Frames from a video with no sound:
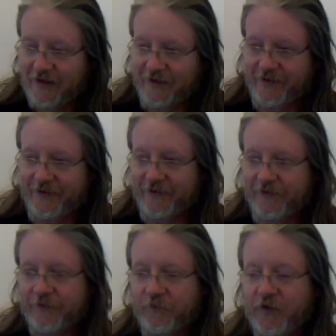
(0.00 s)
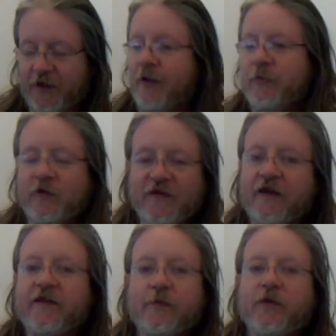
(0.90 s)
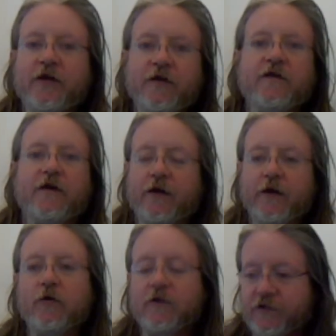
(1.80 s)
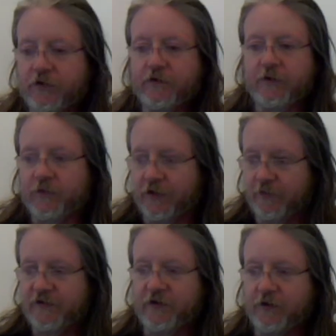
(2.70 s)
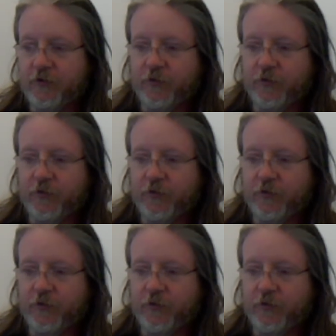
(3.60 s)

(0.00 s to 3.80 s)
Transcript: And I'm not saying that because I also sometimes teach,